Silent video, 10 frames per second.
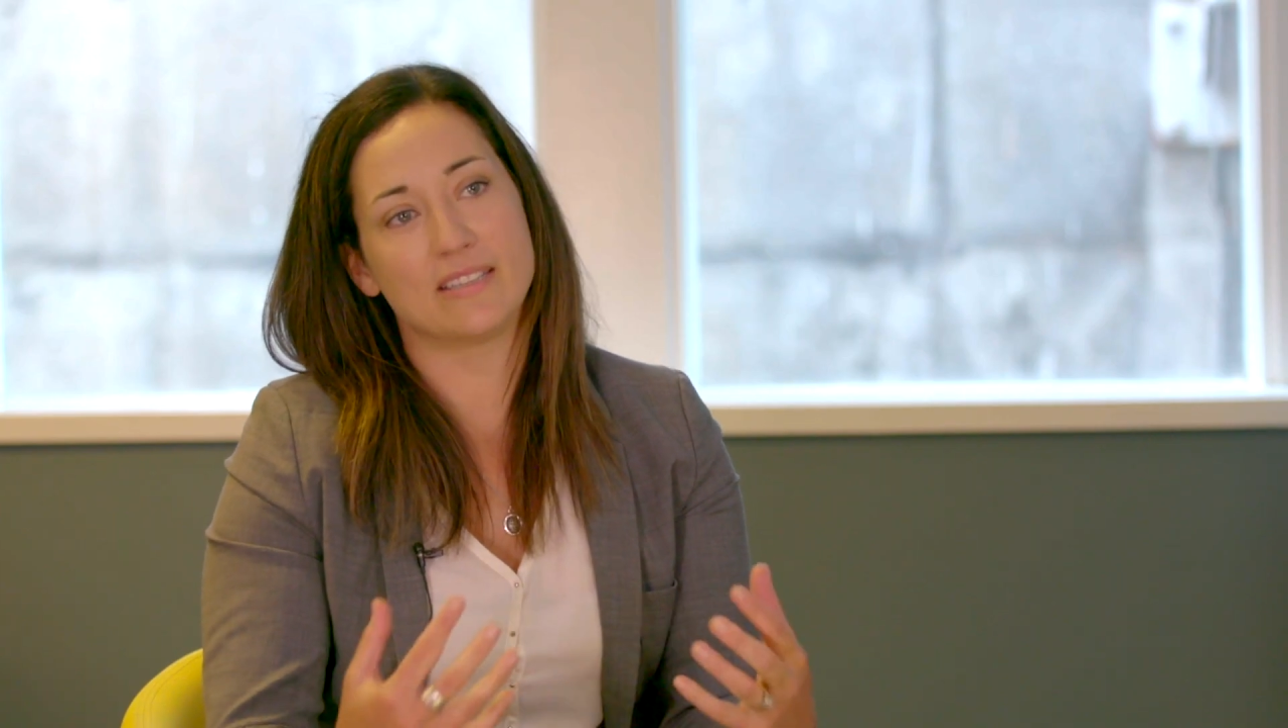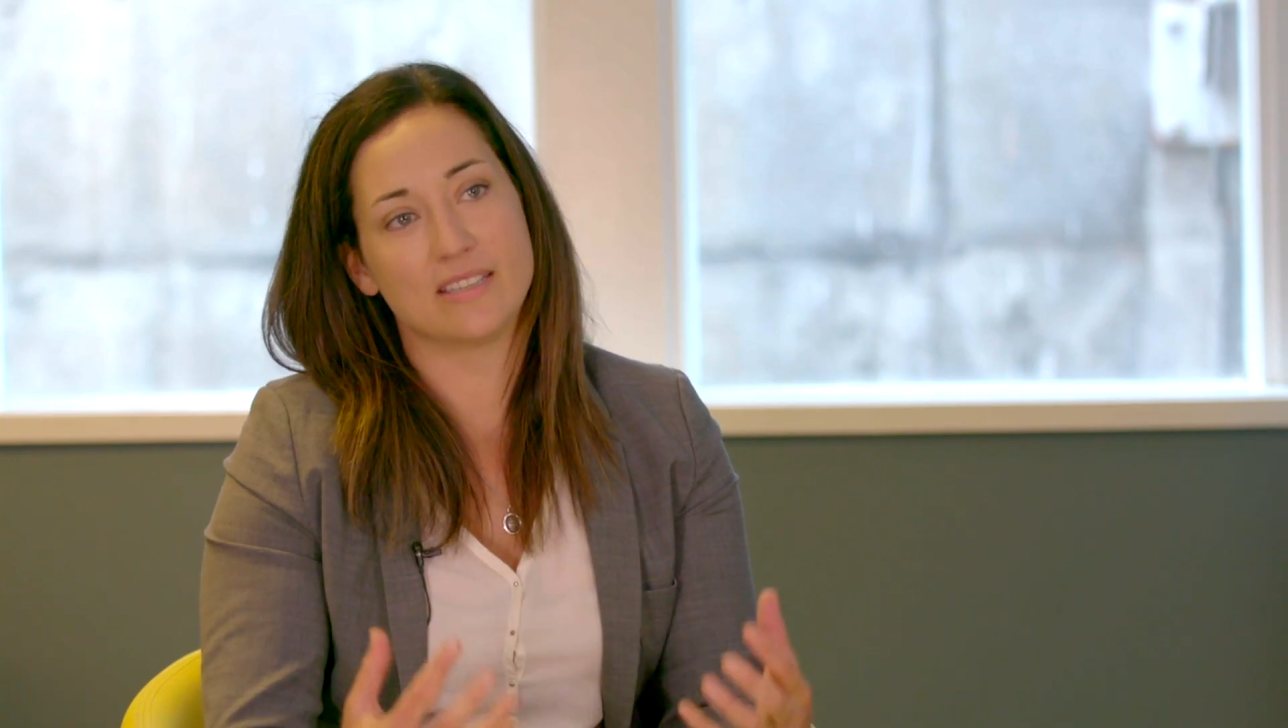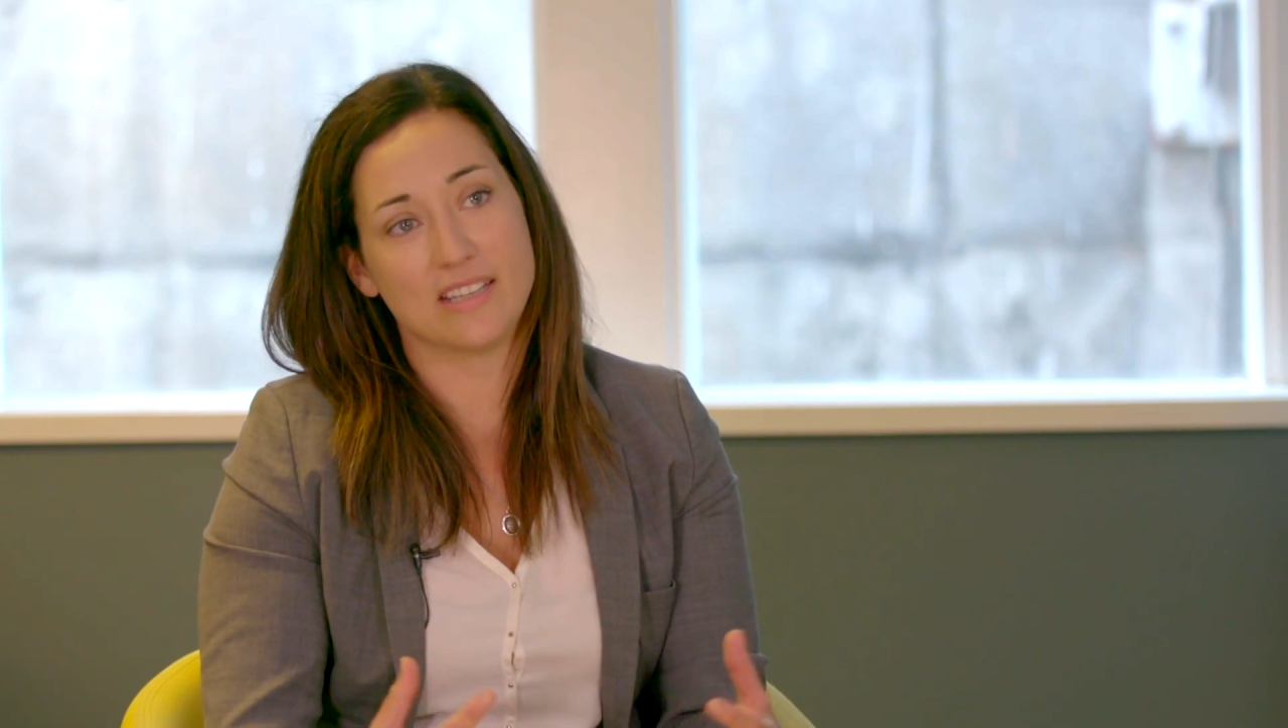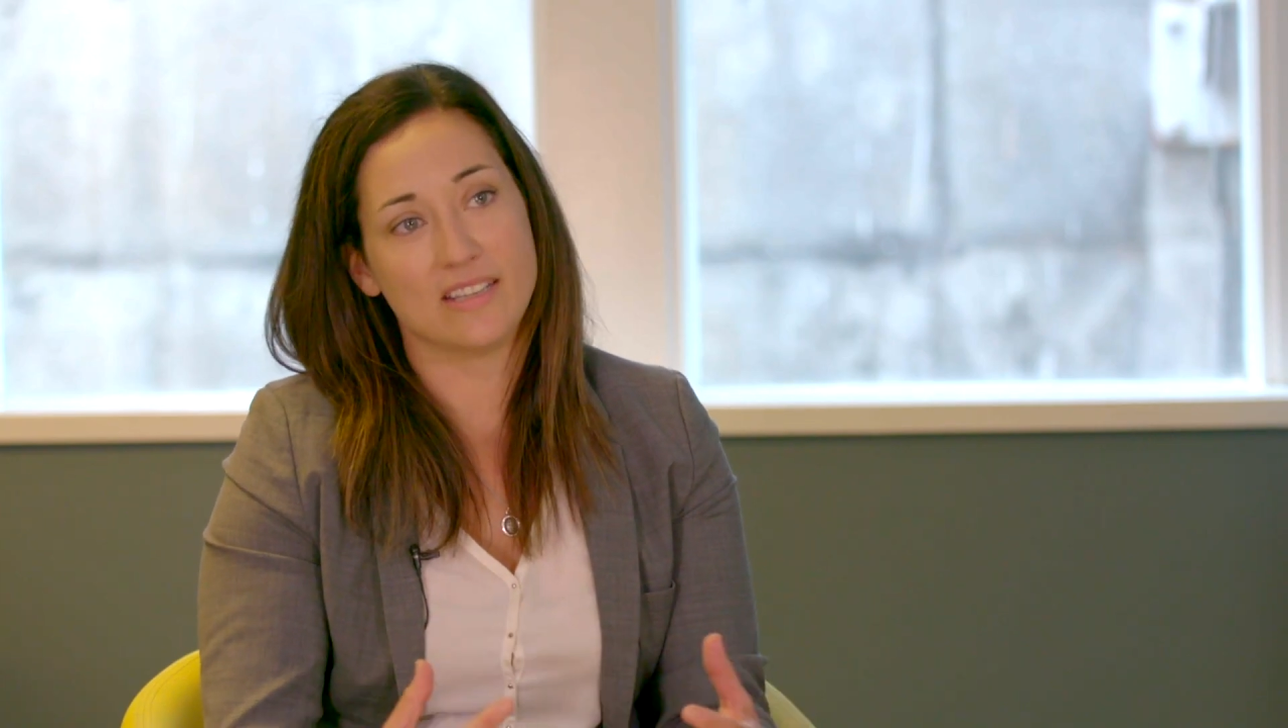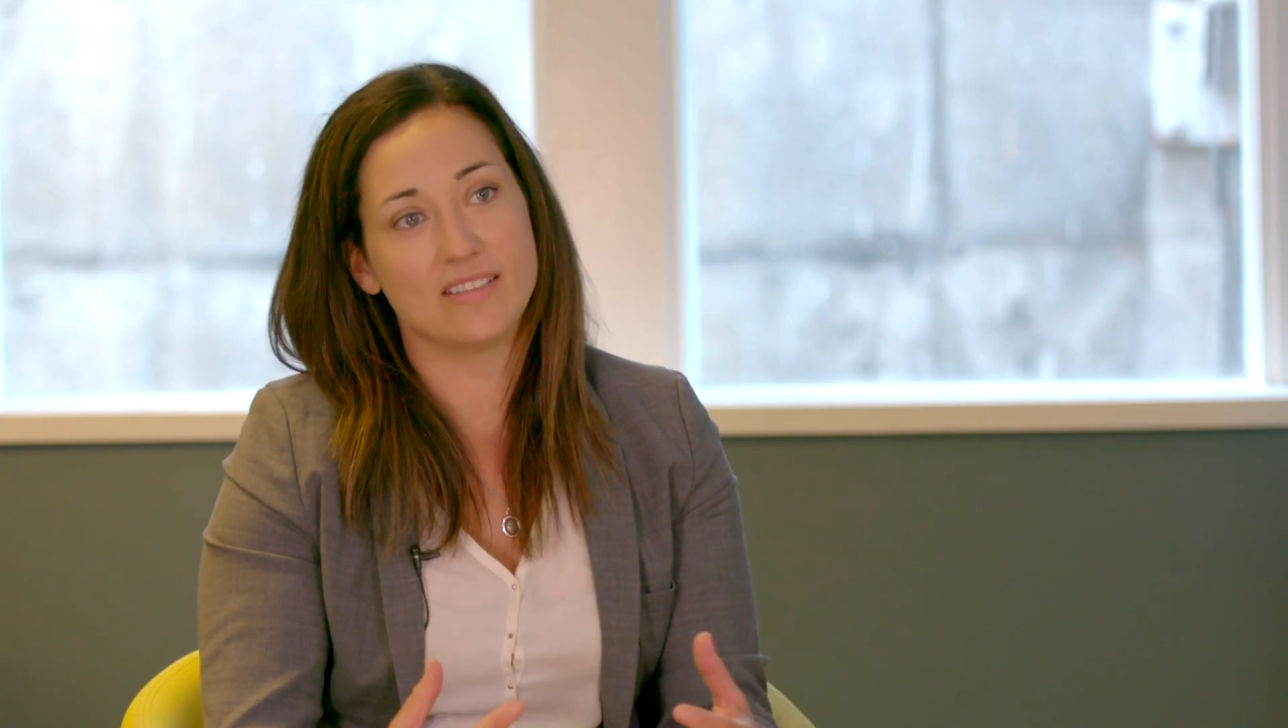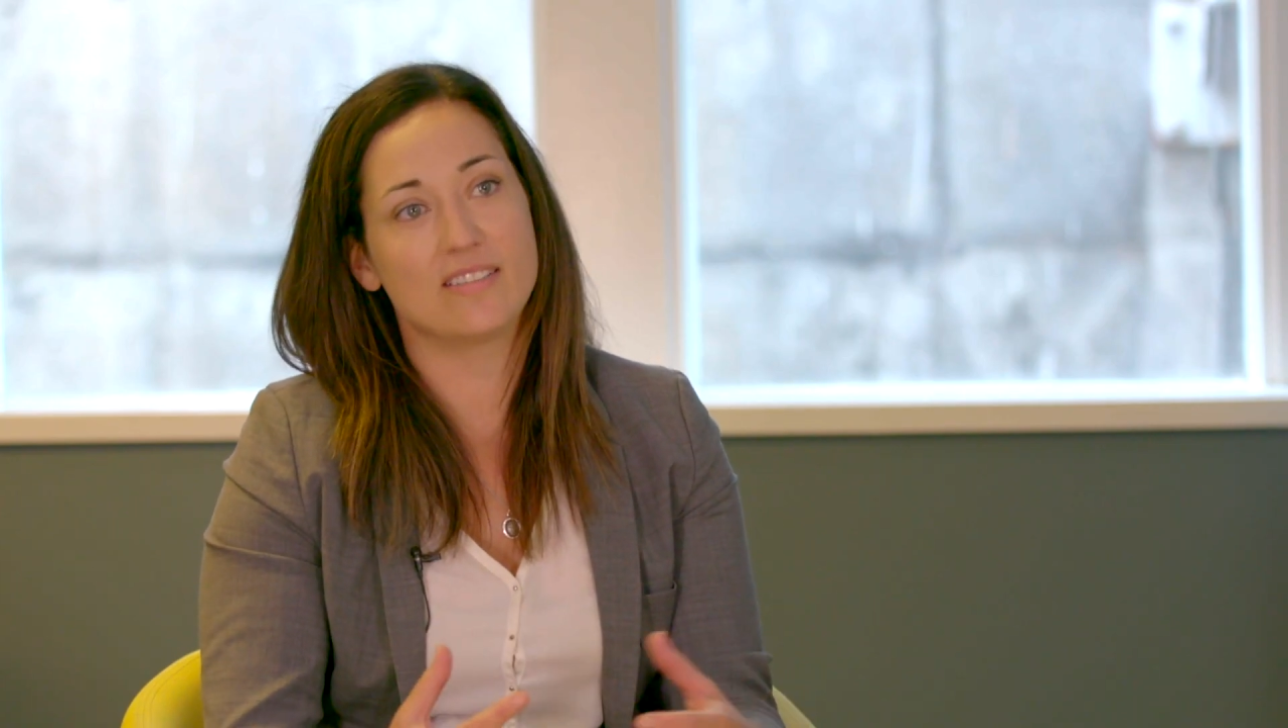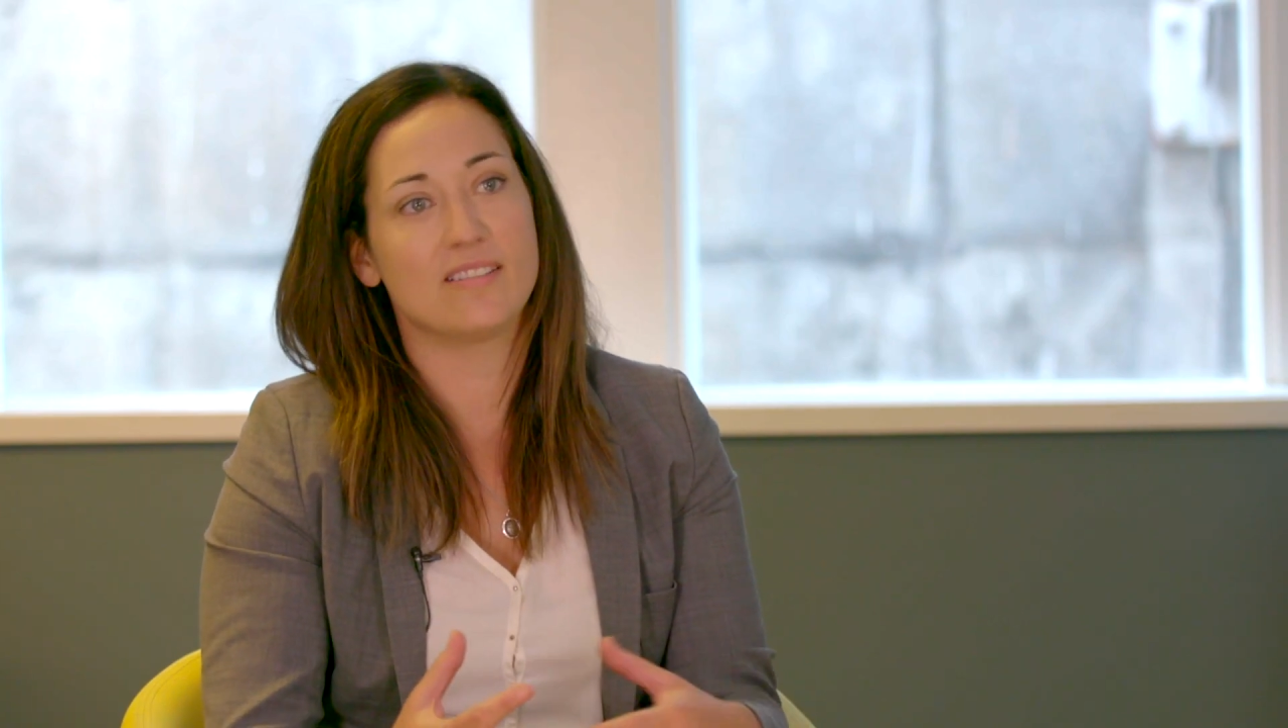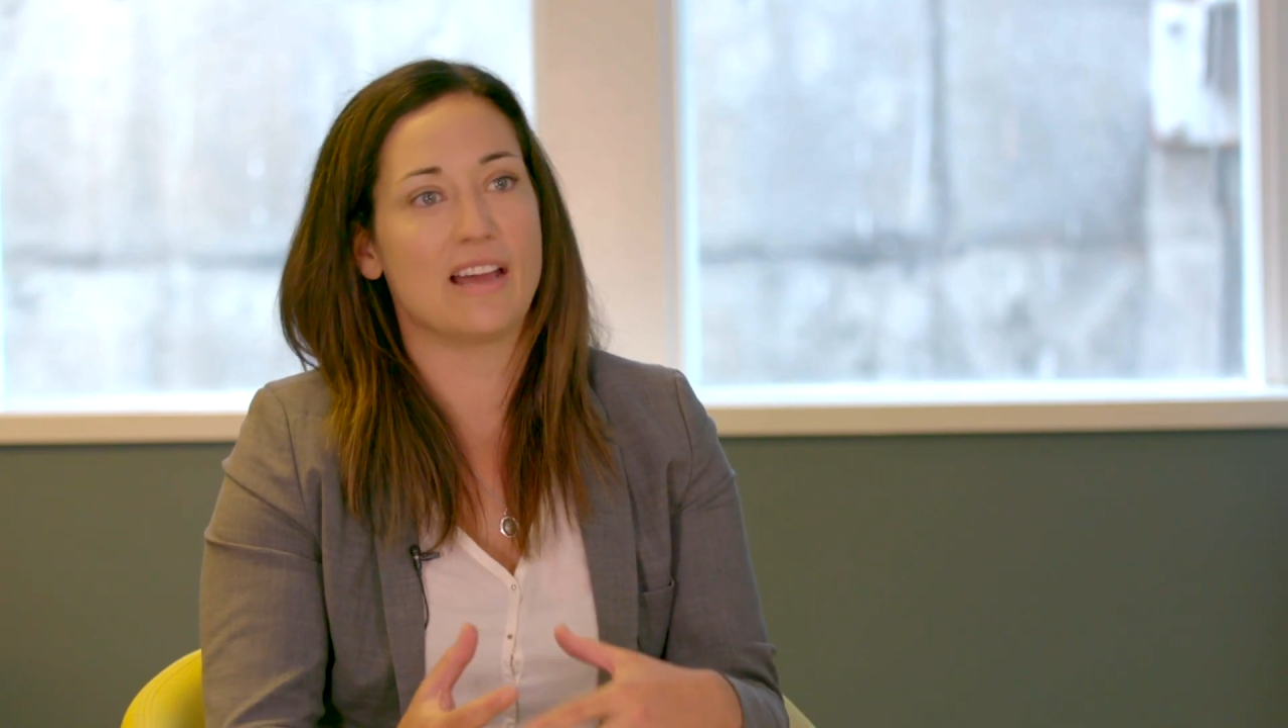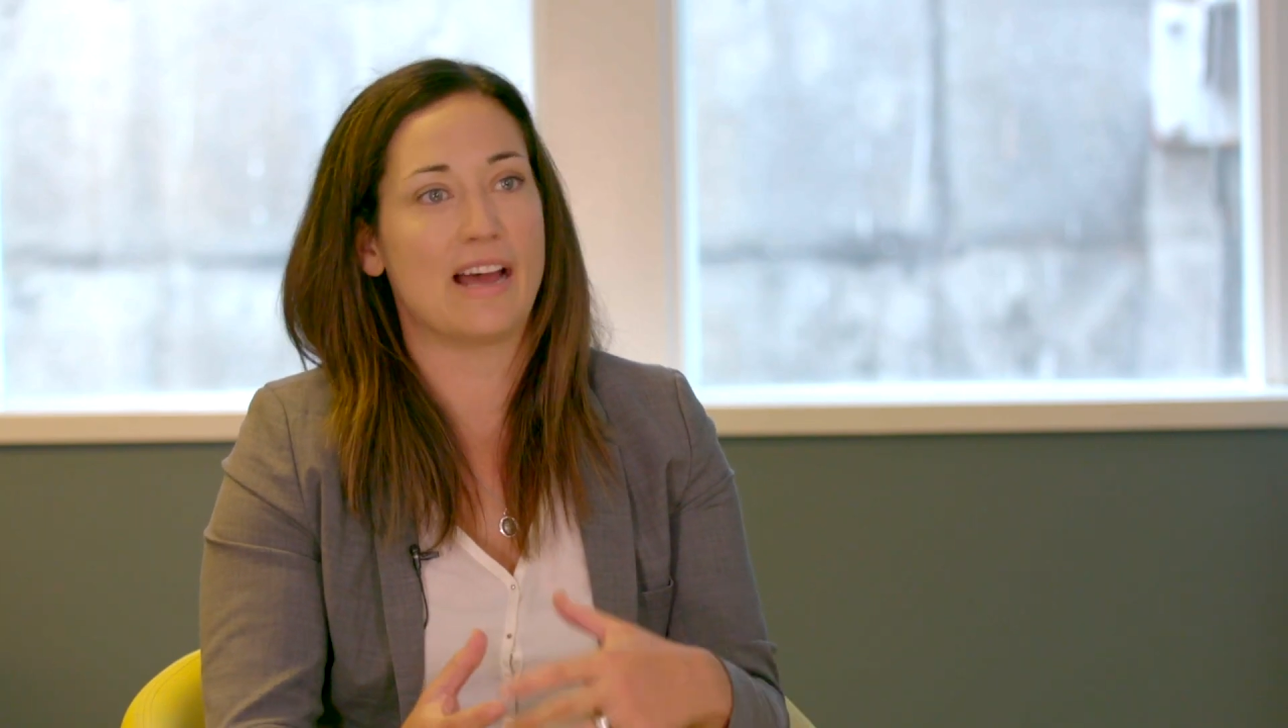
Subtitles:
seats,